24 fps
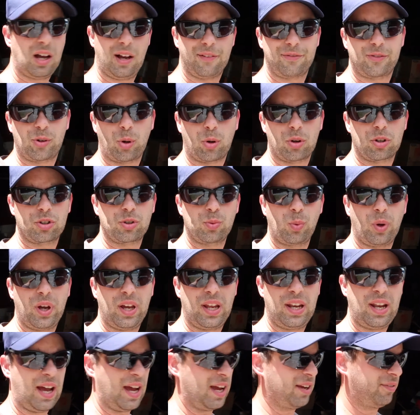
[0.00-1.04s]
Of course,
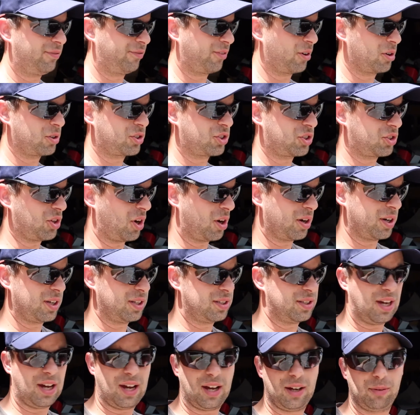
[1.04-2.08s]
when I first
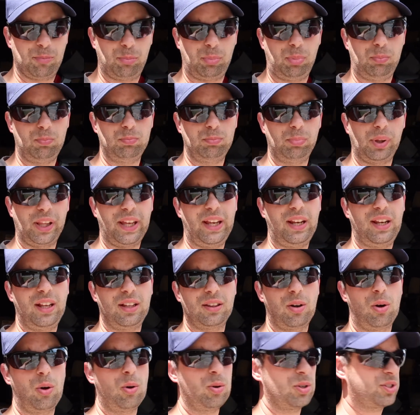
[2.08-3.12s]
started bleeding
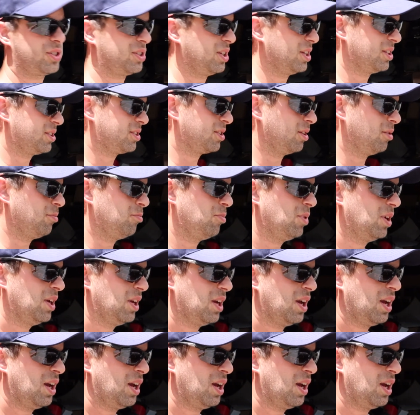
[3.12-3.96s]
the whole system,